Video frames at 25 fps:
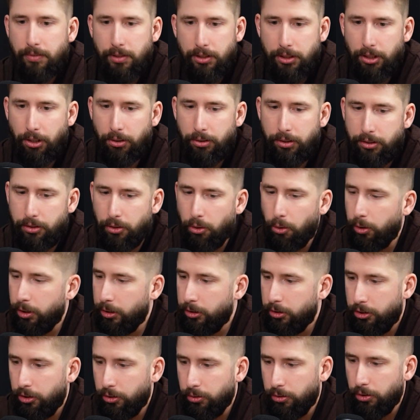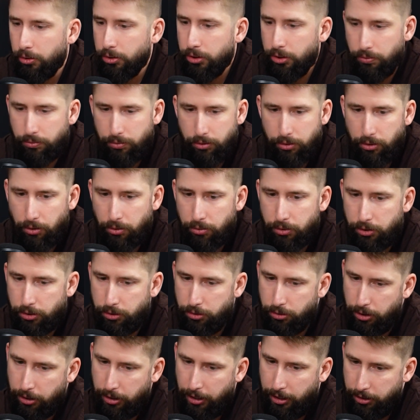So going to those
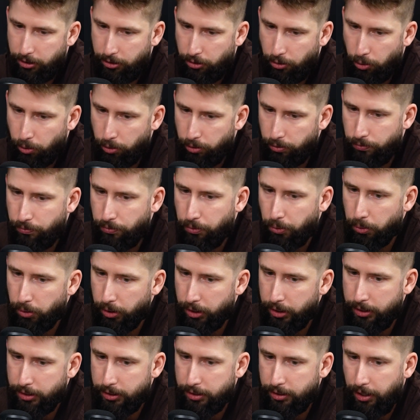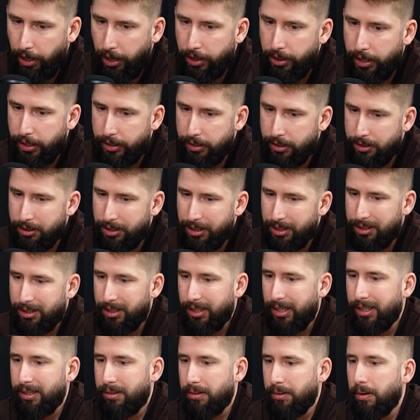kind of core four, and then it's just
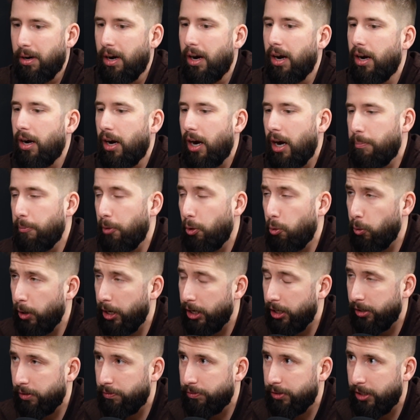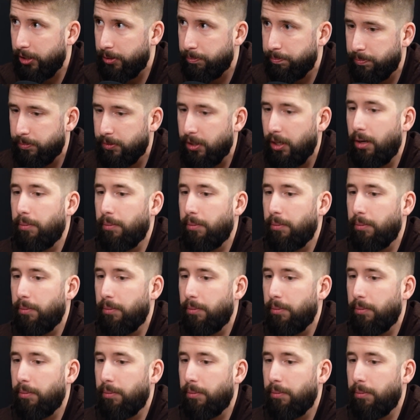like, I'm aware of them.